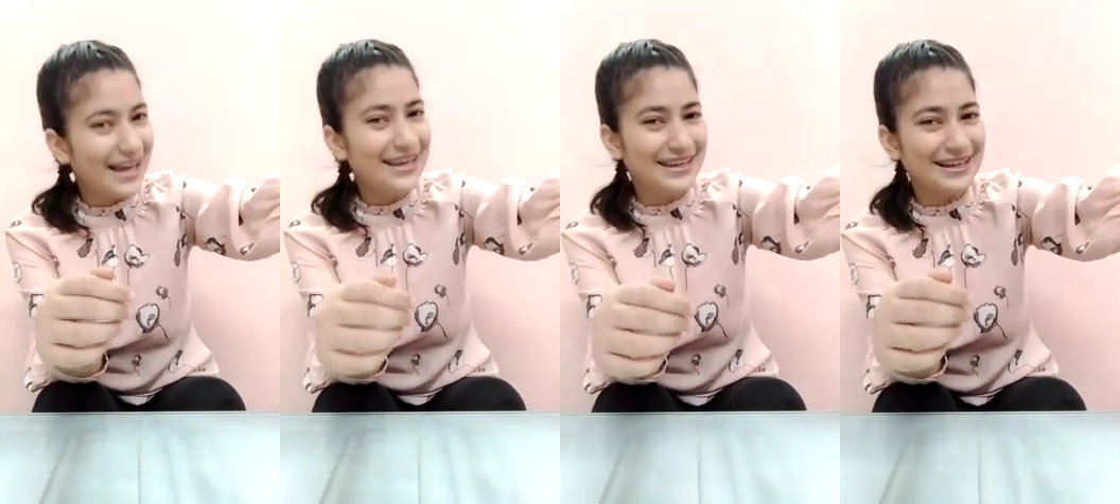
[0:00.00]

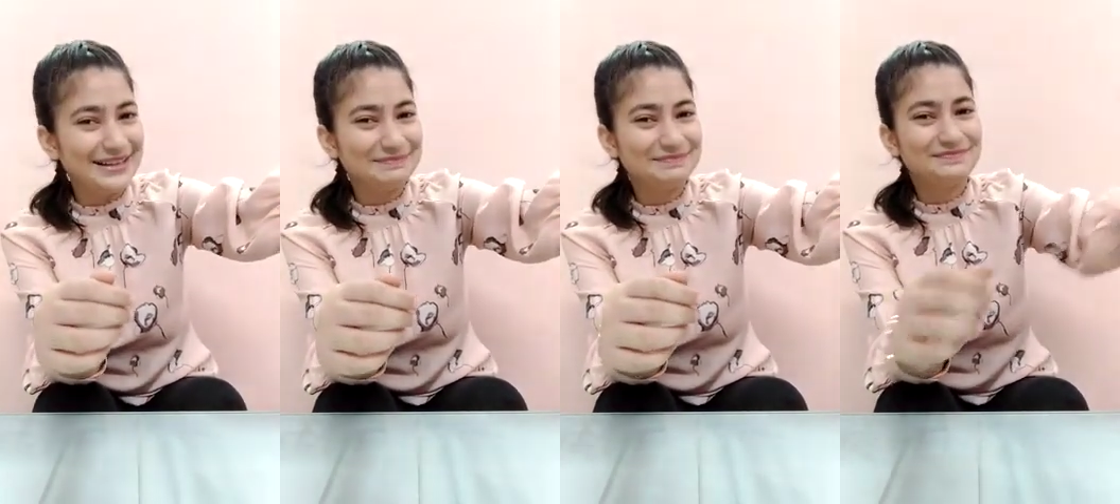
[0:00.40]
I
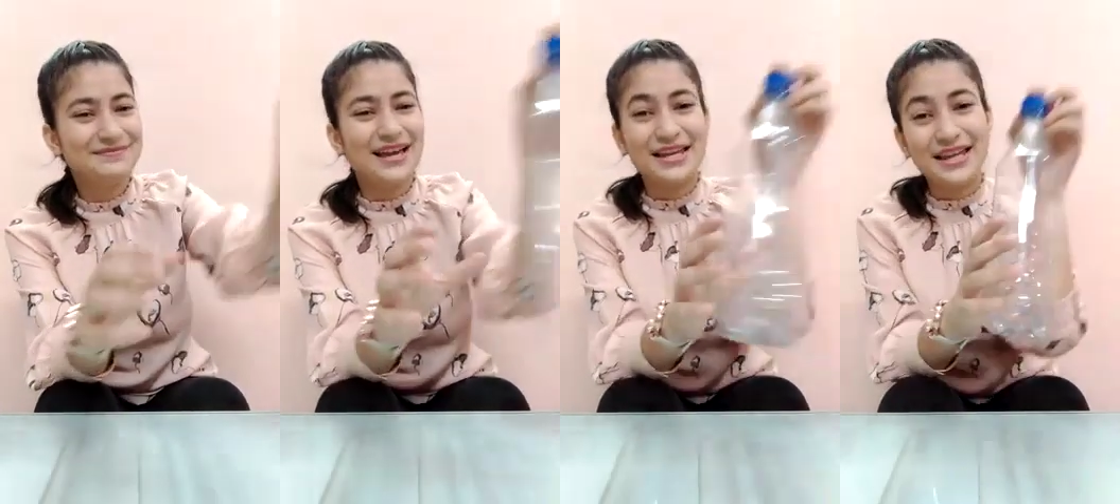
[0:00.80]
am
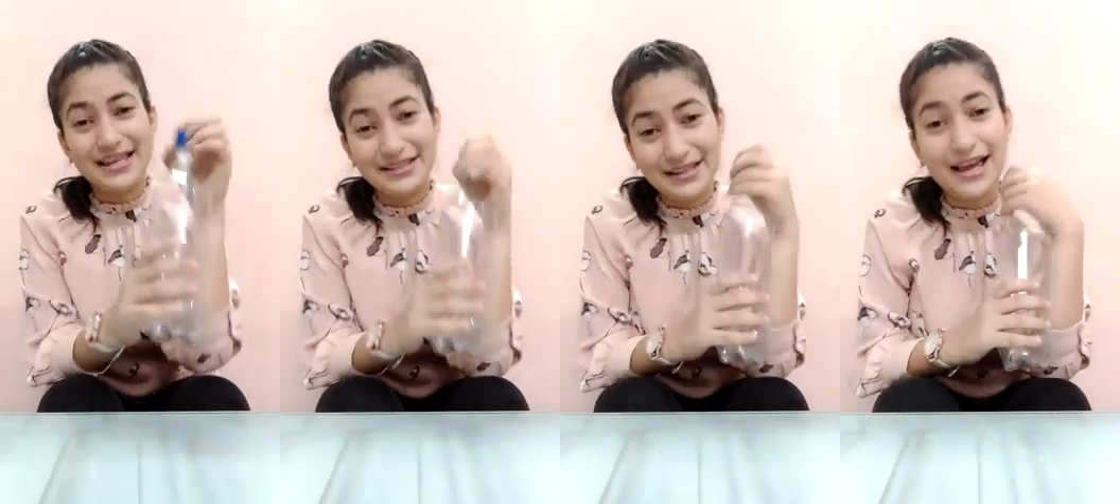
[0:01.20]
and,
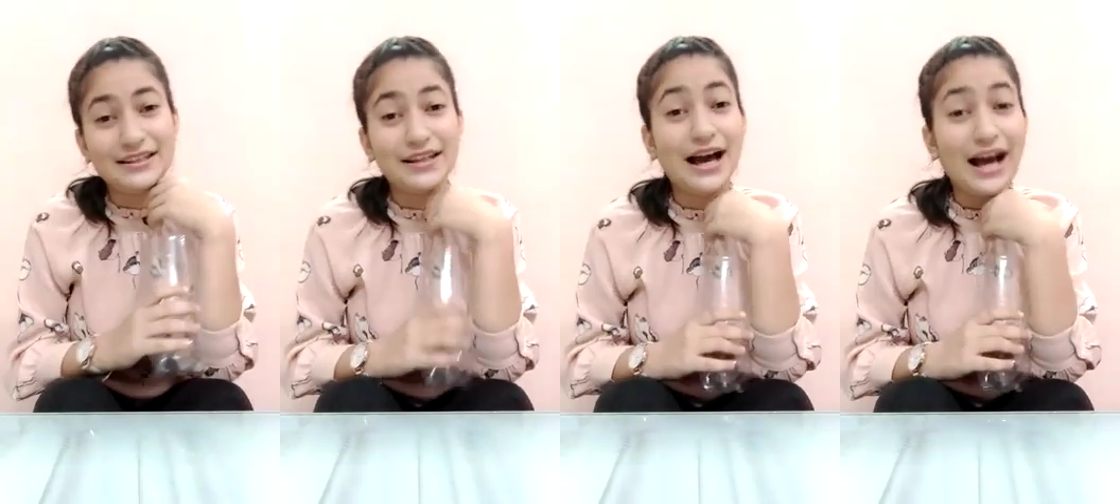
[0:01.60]
and,
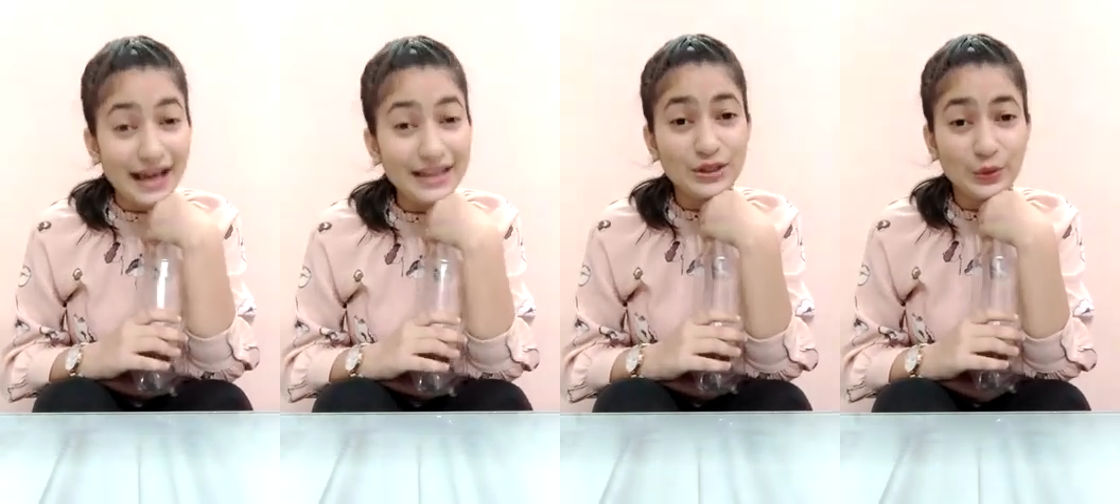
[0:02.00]
and
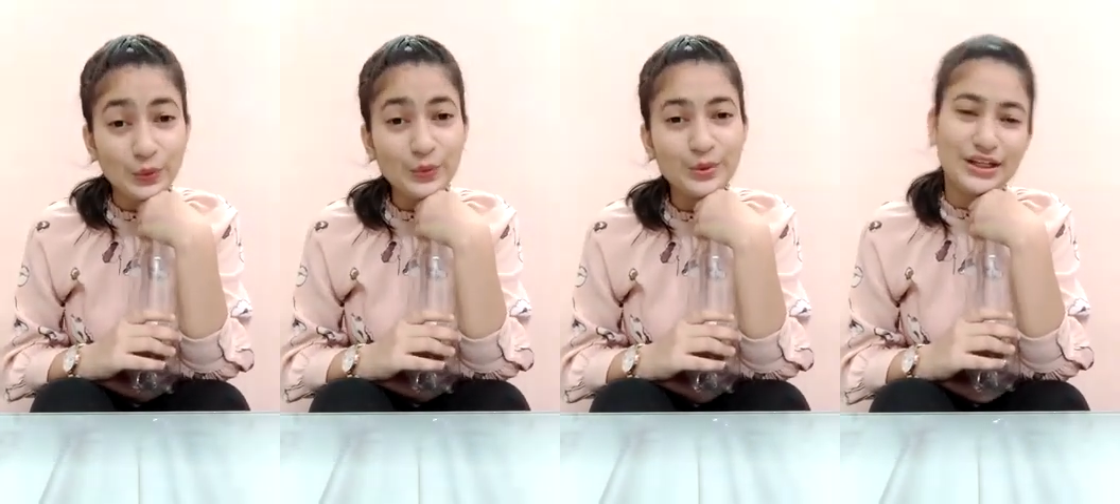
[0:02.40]
I
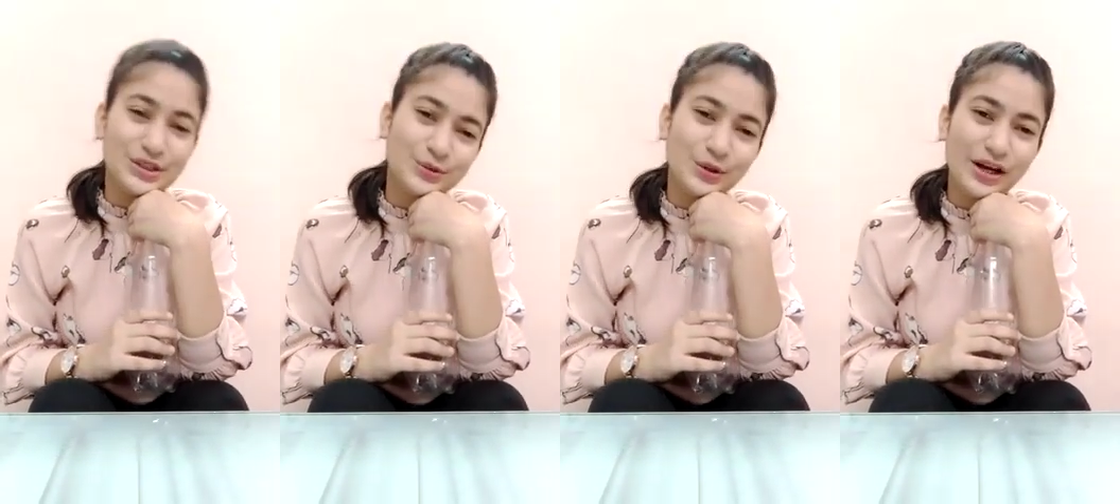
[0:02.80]
know
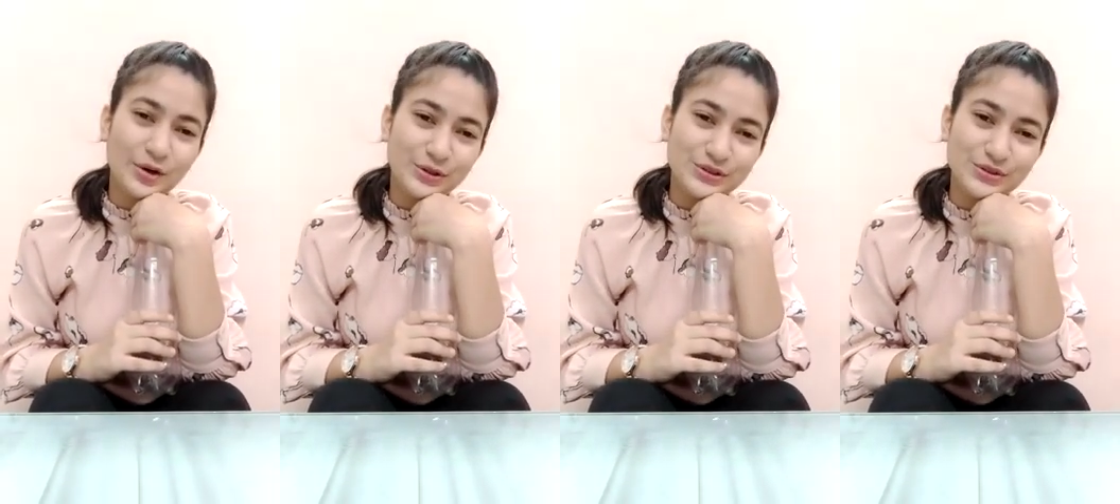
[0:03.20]
that you are
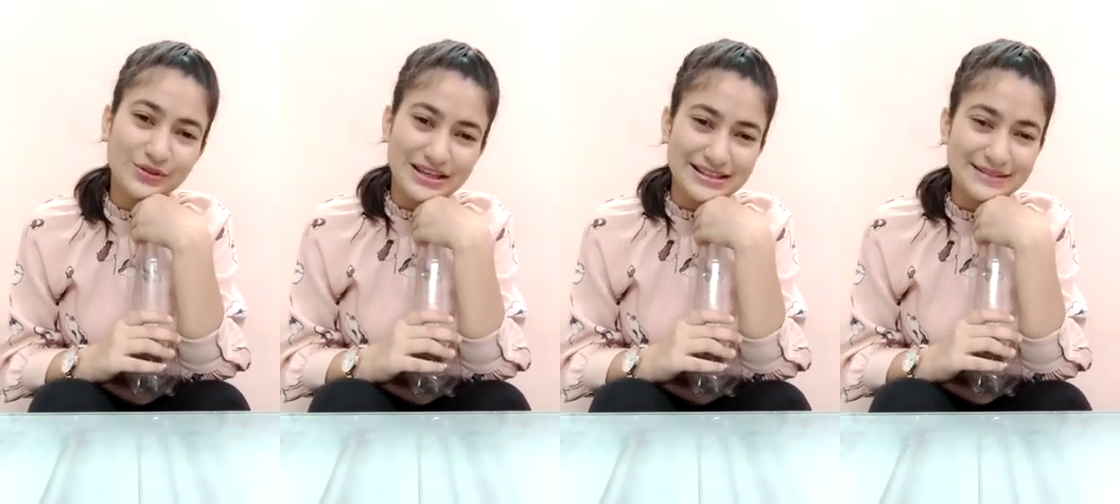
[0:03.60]
also
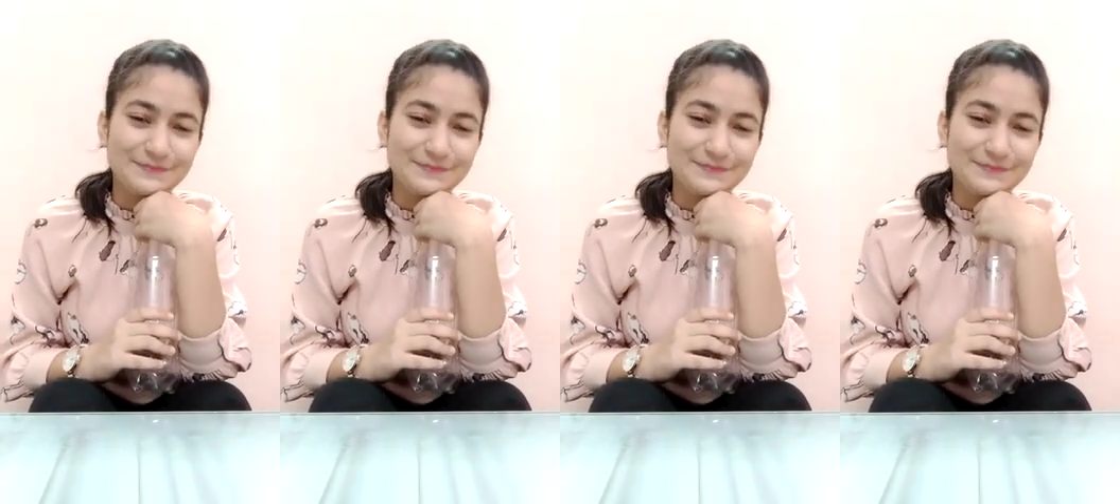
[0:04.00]
ready.